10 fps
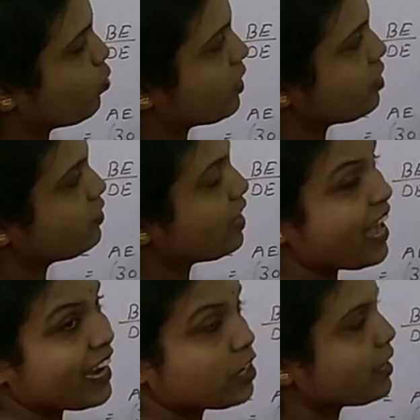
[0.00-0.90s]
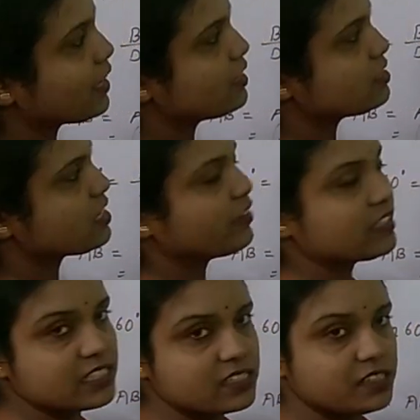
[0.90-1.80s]
one of the acute angle is
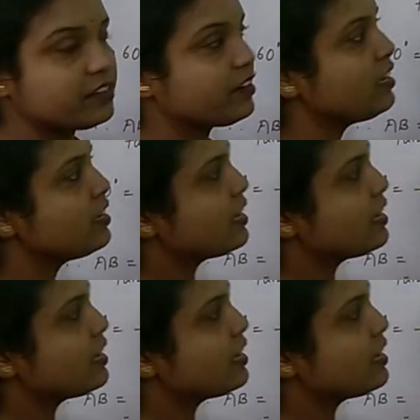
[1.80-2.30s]
given 60 degree.